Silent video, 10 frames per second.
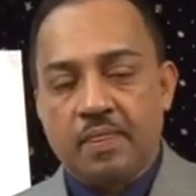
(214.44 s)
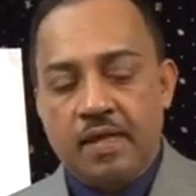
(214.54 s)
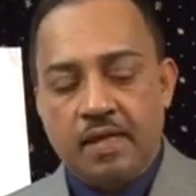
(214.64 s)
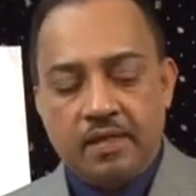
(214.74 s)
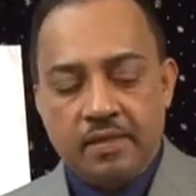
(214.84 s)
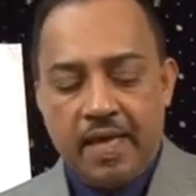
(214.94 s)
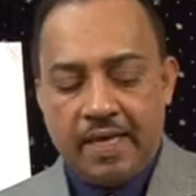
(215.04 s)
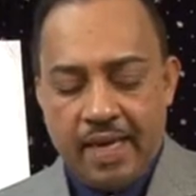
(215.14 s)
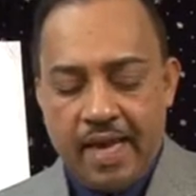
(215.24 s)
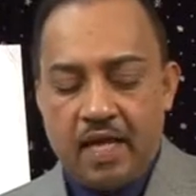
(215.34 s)
that
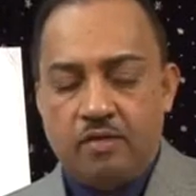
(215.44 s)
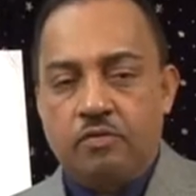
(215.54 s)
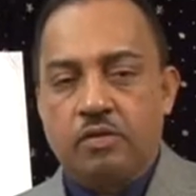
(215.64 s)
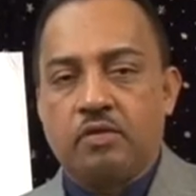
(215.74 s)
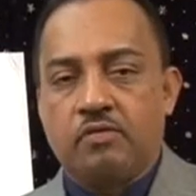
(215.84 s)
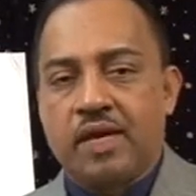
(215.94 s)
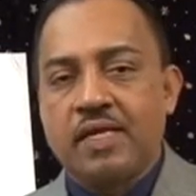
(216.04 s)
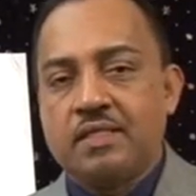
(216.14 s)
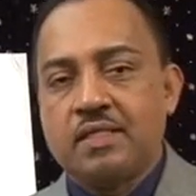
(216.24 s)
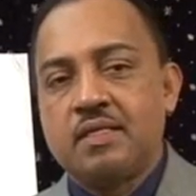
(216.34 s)
a handful of
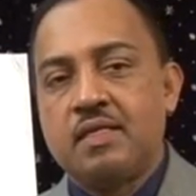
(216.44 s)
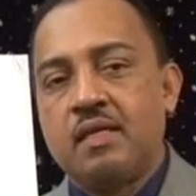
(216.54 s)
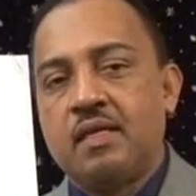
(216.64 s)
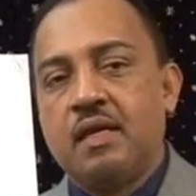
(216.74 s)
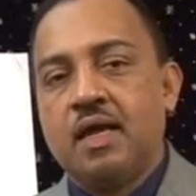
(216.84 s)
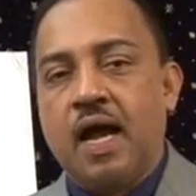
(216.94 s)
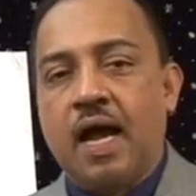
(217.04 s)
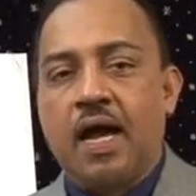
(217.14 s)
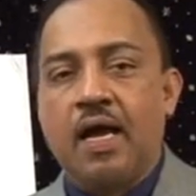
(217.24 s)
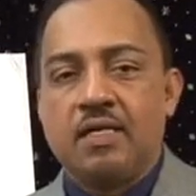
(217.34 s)
rice
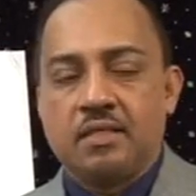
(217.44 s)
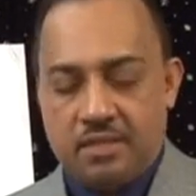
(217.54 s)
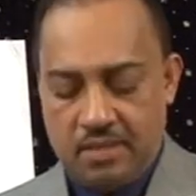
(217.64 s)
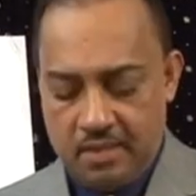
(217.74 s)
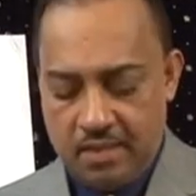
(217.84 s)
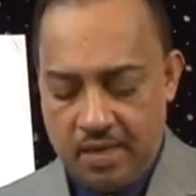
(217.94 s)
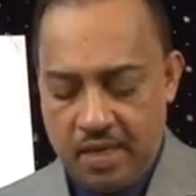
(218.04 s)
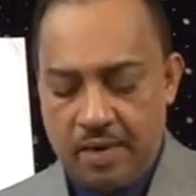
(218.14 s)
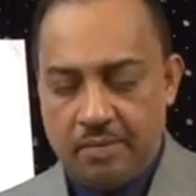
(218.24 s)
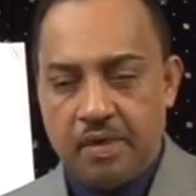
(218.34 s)

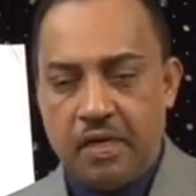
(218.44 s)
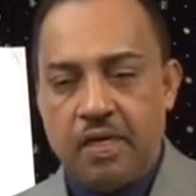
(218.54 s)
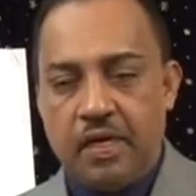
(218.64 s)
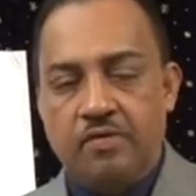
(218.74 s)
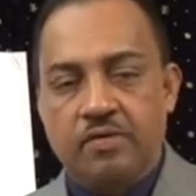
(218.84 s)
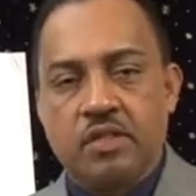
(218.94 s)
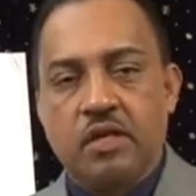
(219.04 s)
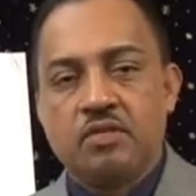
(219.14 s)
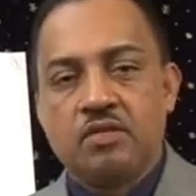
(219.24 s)
gives us